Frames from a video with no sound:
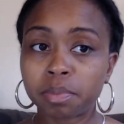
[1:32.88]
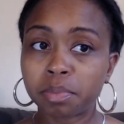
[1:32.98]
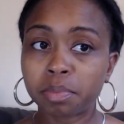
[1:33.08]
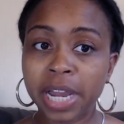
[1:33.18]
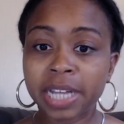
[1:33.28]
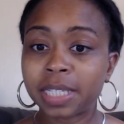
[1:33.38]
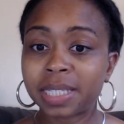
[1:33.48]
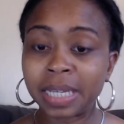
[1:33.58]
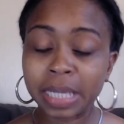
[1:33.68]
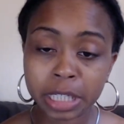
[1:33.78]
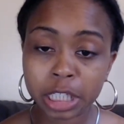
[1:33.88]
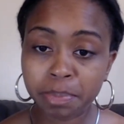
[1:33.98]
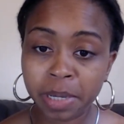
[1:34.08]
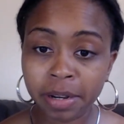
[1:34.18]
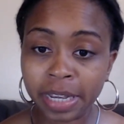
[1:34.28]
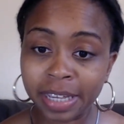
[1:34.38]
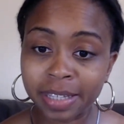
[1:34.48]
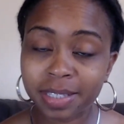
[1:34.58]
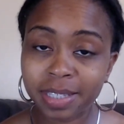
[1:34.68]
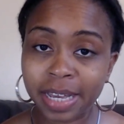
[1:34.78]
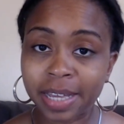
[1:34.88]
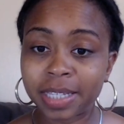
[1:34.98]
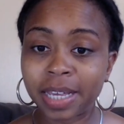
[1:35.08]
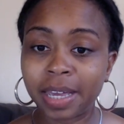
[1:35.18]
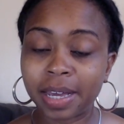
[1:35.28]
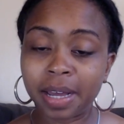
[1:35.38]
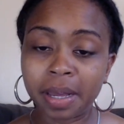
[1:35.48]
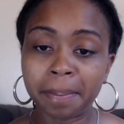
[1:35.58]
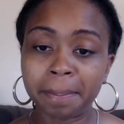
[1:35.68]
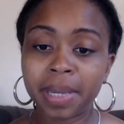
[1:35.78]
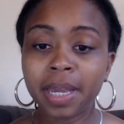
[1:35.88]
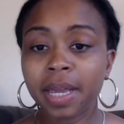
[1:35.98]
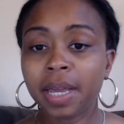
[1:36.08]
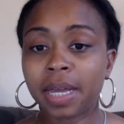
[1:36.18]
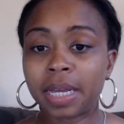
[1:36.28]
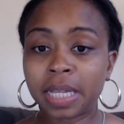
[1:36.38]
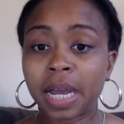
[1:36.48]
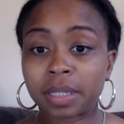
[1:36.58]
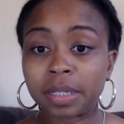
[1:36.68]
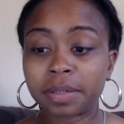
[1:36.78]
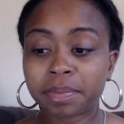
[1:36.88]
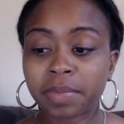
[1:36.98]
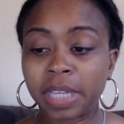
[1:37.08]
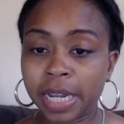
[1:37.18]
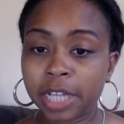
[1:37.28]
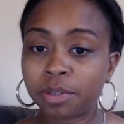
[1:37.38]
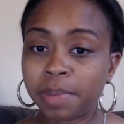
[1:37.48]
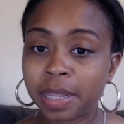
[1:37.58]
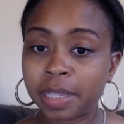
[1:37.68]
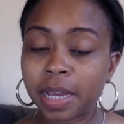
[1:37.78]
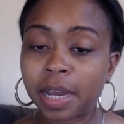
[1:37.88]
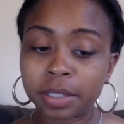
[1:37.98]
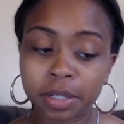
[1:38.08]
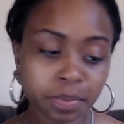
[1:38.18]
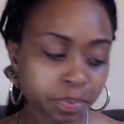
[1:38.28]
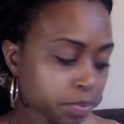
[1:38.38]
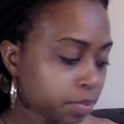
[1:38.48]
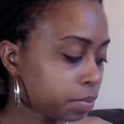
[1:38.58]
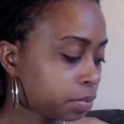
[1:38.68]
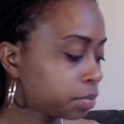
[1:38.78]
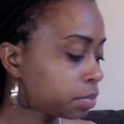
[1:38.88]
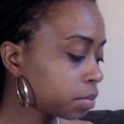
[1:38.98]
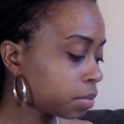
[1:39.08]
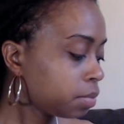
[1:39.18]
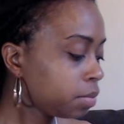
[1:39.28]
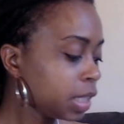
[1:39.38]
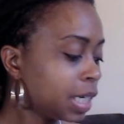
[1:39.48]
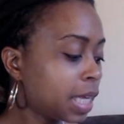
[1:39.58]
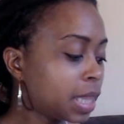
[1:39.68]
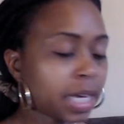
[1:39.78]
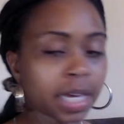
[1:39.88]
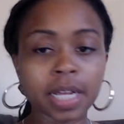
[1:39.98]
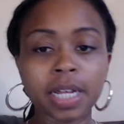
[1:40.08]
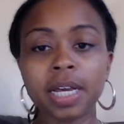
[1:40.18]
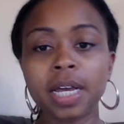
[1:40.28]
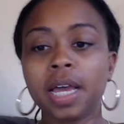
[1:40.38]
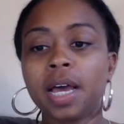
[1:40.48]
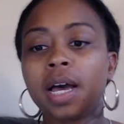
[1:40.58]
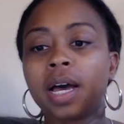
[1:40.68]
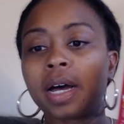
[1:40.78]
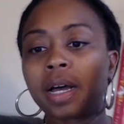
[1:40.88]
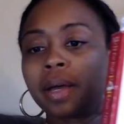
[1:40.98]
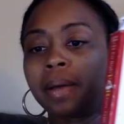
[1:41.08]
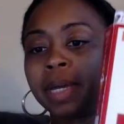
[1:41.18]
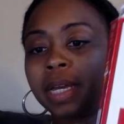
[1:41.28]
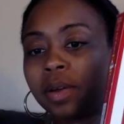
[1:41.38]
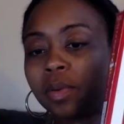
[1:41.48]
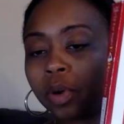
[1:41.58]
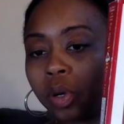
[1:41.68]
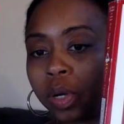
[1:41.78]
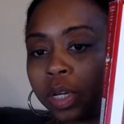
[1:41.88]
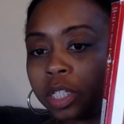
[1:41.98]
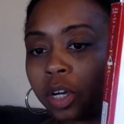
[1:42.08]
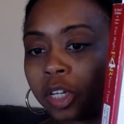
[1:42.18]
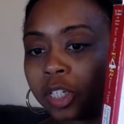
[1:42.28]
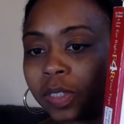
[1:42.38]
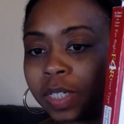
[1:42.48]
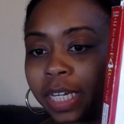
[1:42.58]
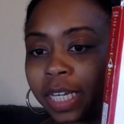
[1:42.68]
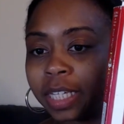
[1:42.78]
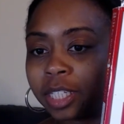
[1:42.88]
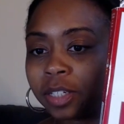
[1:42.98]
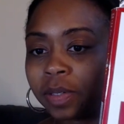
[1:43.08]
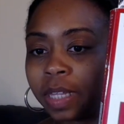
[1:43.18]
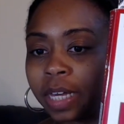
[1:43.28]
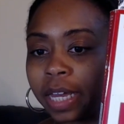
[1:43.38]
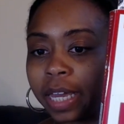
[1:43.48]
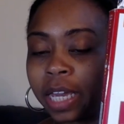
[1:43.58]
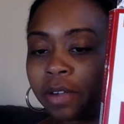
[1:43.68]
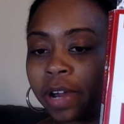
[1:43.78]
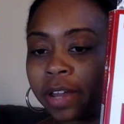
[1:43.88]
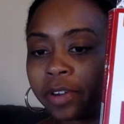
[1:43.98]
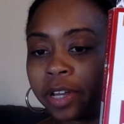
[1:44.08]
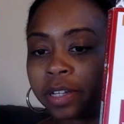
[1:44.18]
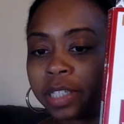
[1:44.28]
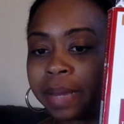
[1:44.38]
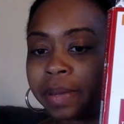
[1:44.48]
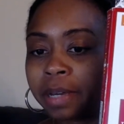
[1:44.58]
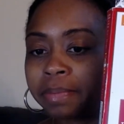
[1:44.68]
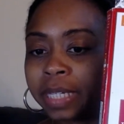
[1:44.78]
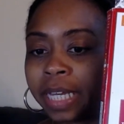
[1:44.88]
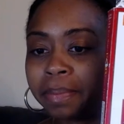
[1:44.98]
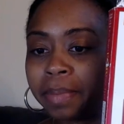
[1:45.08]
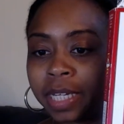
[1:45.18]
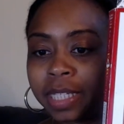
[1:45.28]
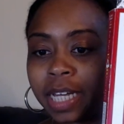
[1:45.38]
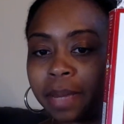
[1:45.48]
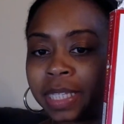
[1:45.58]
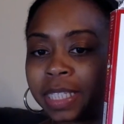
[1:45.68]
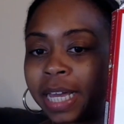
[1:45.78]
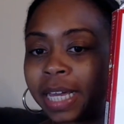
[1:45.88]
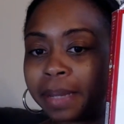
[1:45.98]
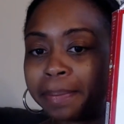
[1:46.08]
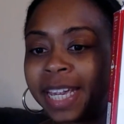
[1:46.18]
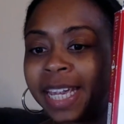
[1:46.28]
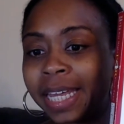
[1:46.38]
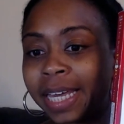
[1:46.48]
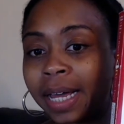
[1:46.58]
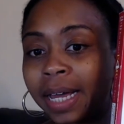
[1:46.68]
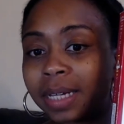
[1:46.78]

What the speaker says: practicing experience as a doctor, a naturopathic doctor. And then we're going to also look into the Eat Right for Your Type Complete Blood Type Encyclopedia.